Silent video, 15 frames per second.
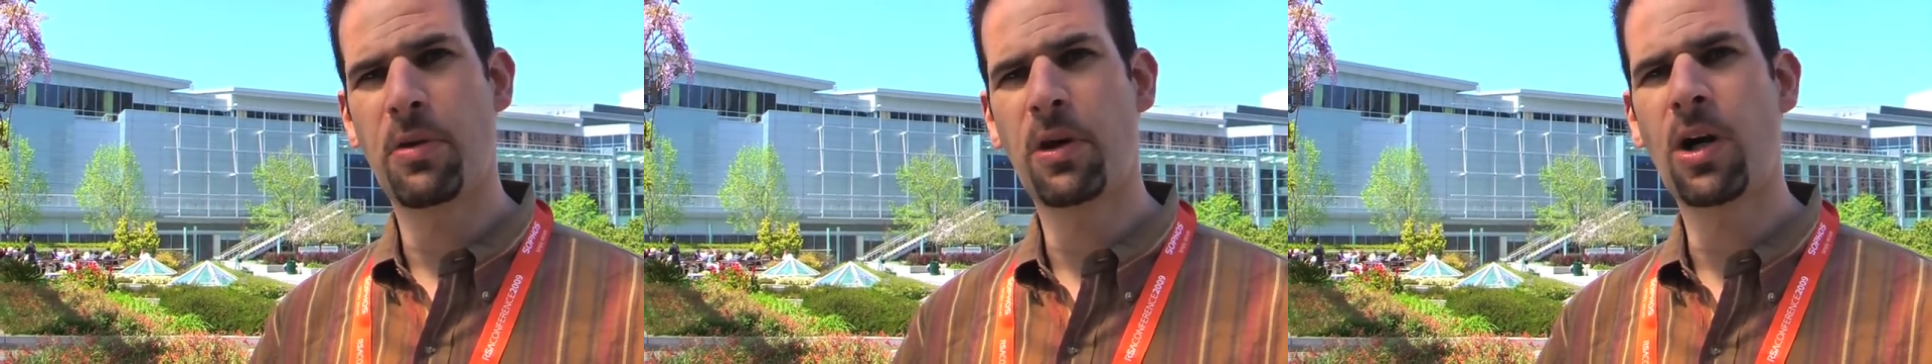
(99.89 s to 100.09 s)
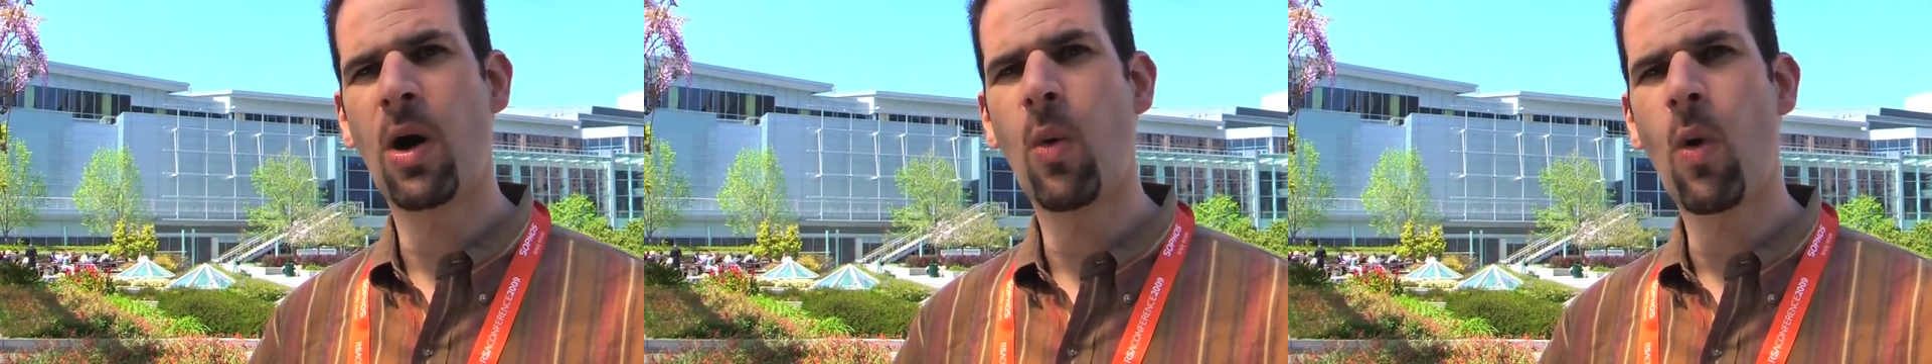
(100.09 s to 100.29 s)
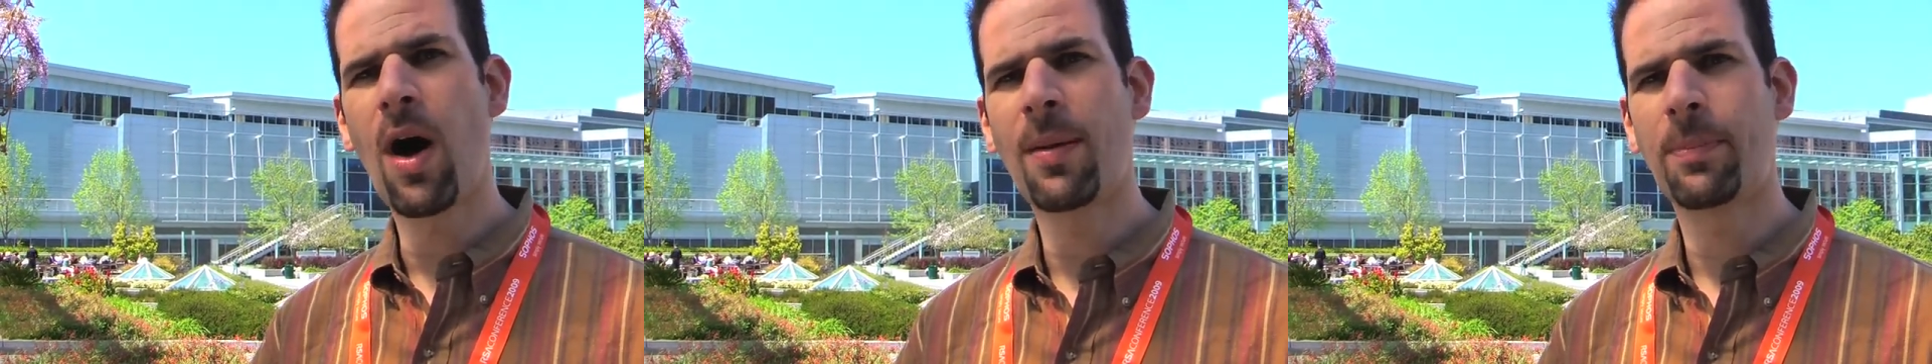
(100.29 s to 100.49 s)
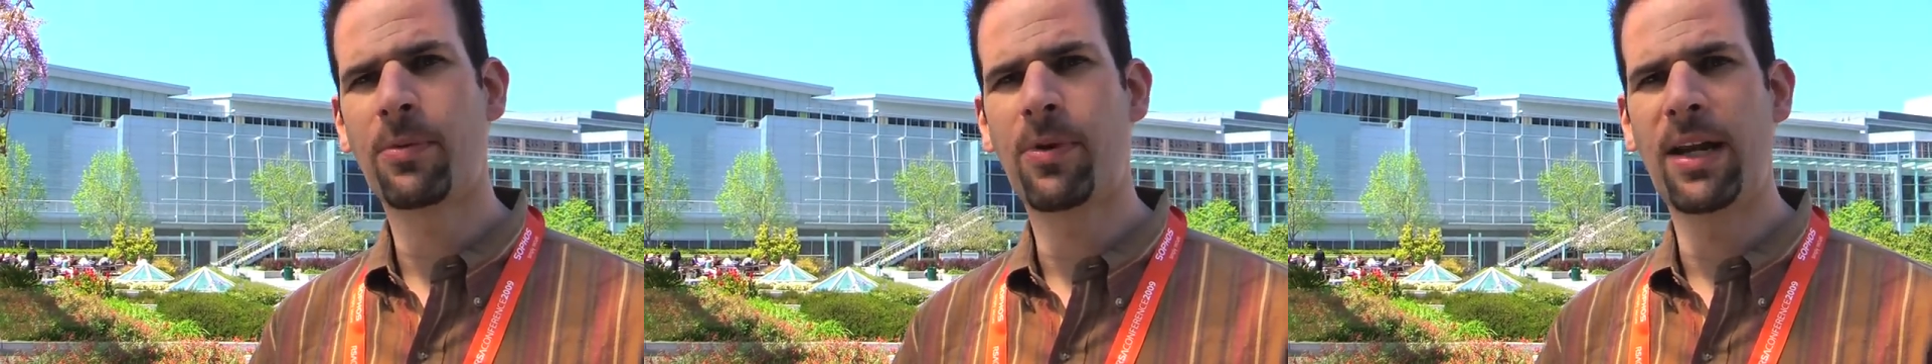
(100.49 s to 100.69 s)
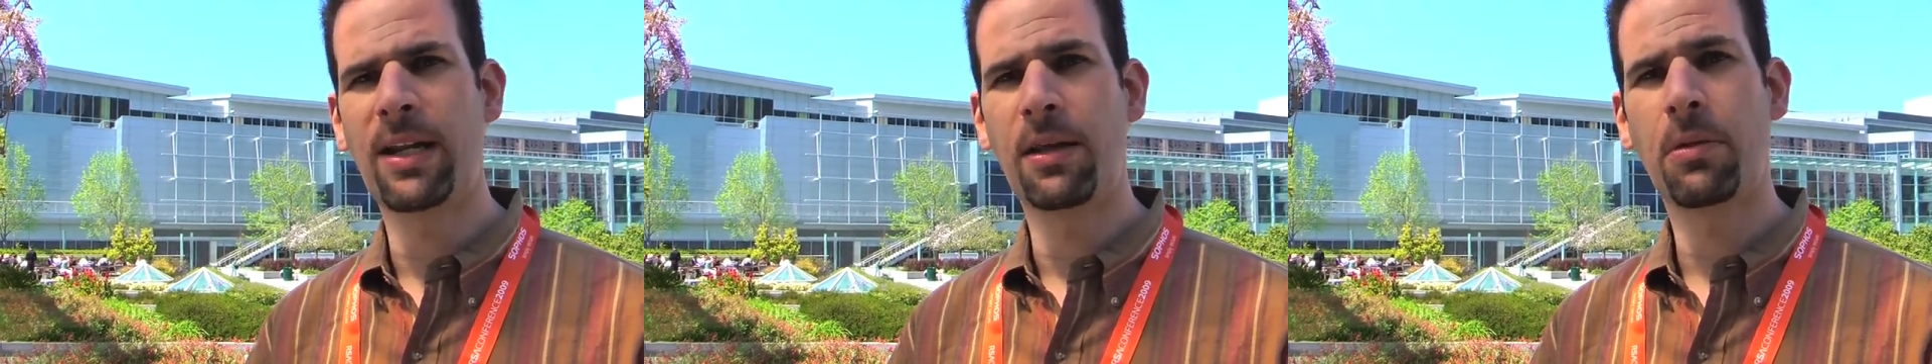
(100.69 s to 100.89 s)
They're
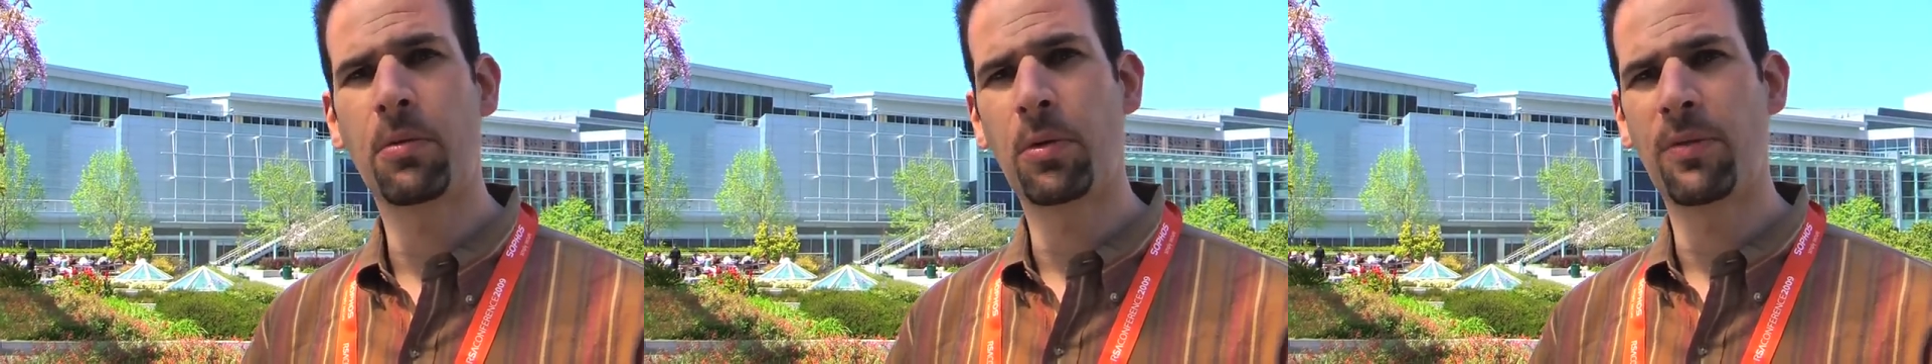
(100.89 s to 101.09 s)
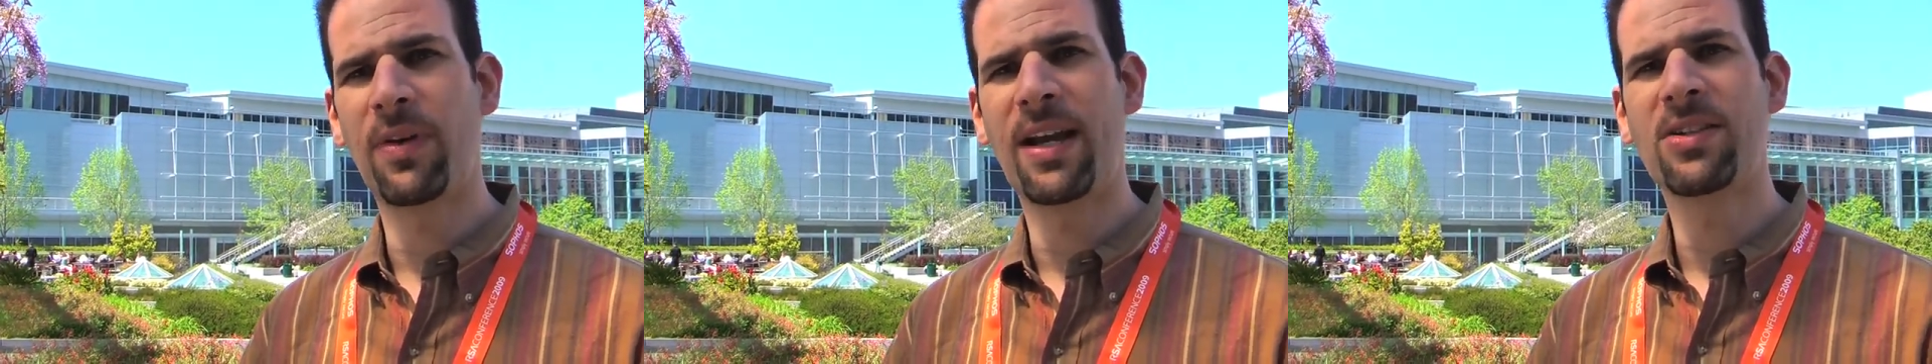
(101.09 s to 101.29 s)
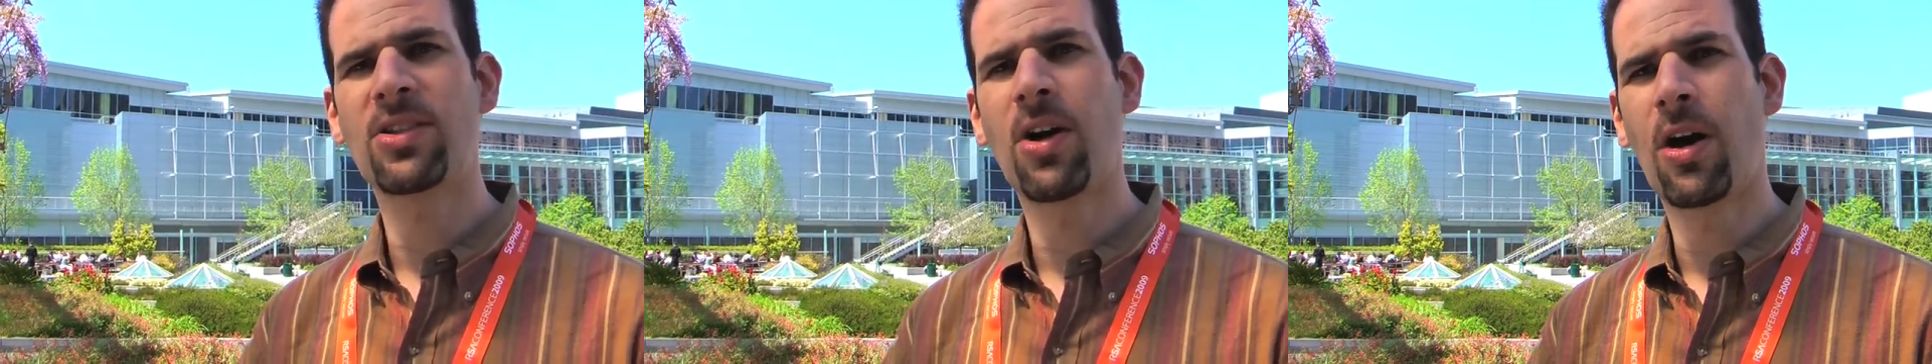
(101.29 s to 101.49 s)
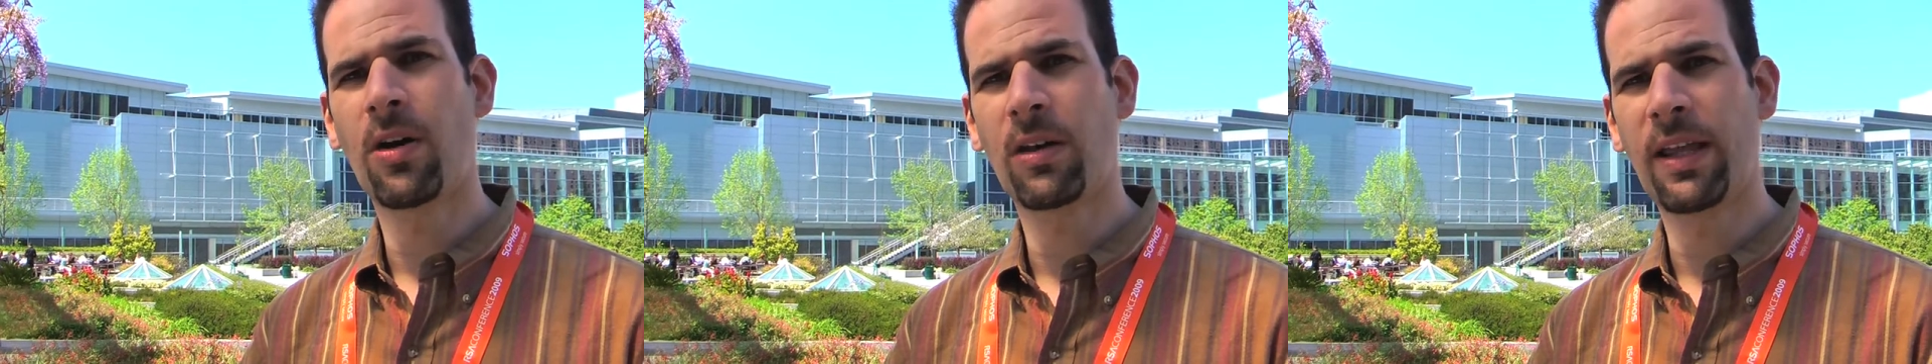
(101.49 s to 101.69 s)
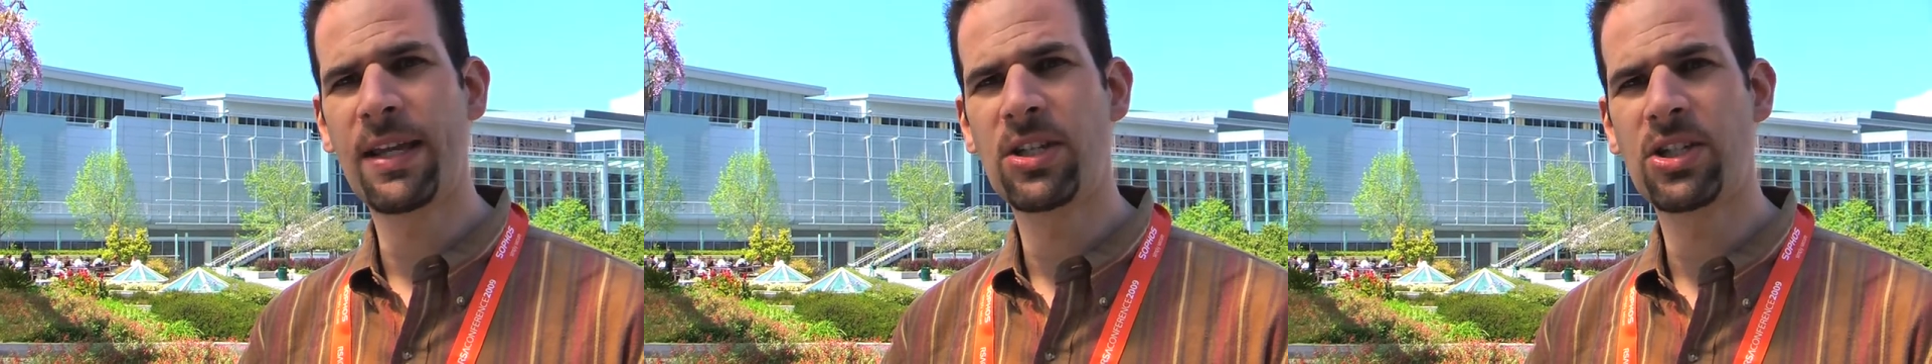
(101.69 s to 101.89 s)
cooperating through advanced
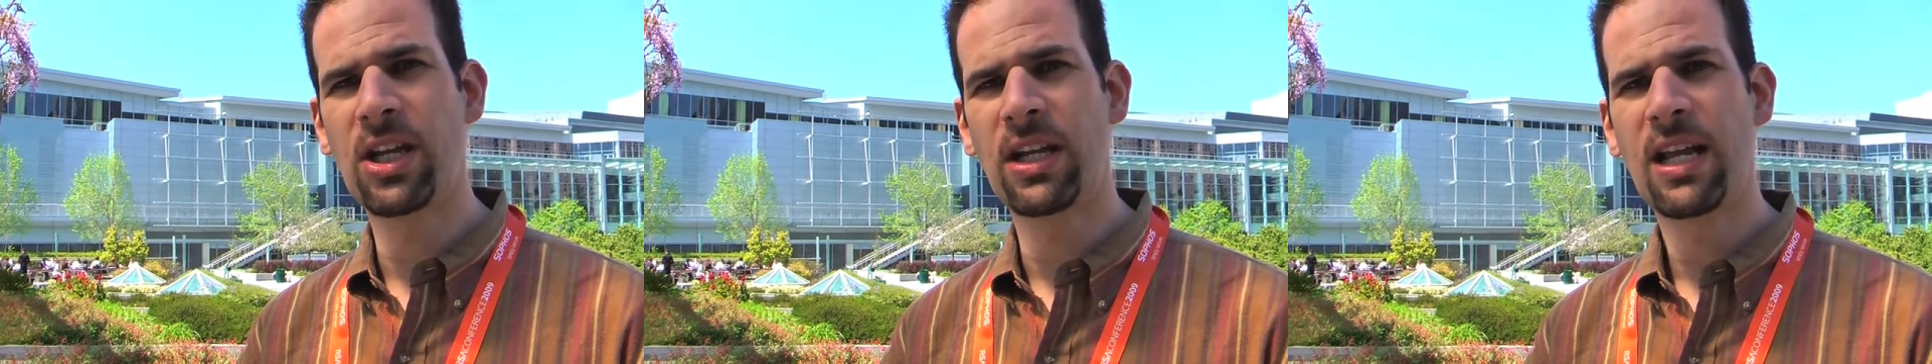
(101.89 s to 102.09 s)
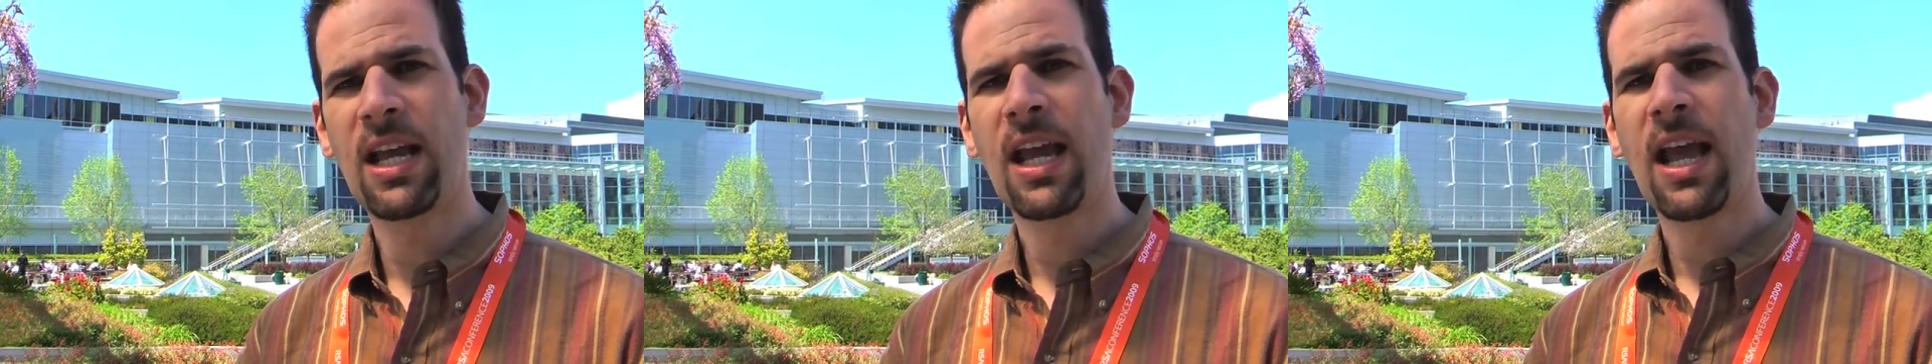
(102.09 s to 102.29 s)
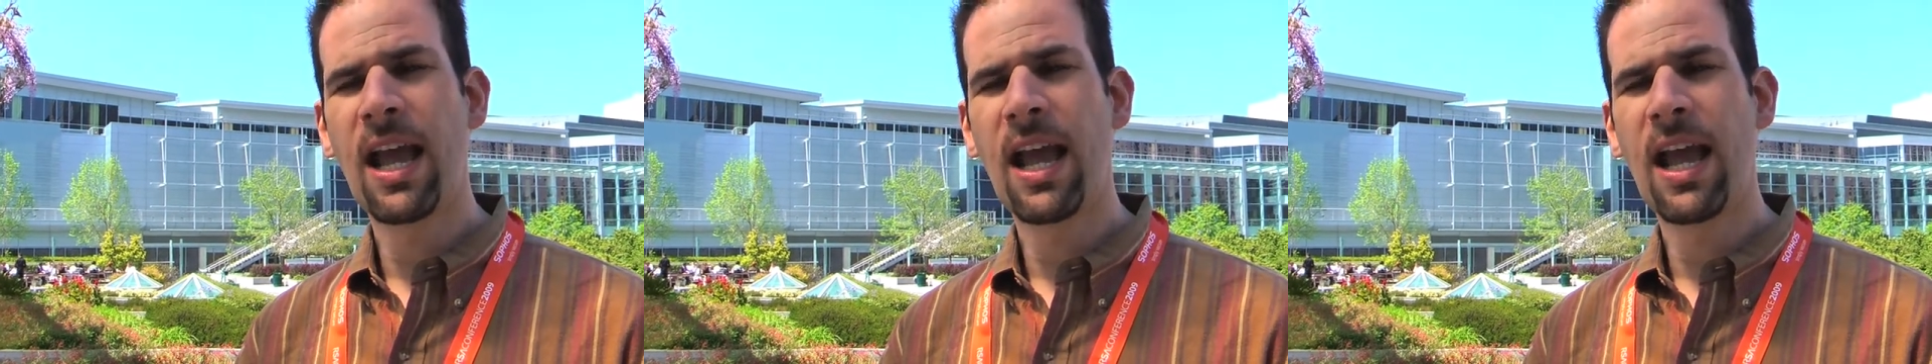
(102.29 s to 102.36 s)
correlation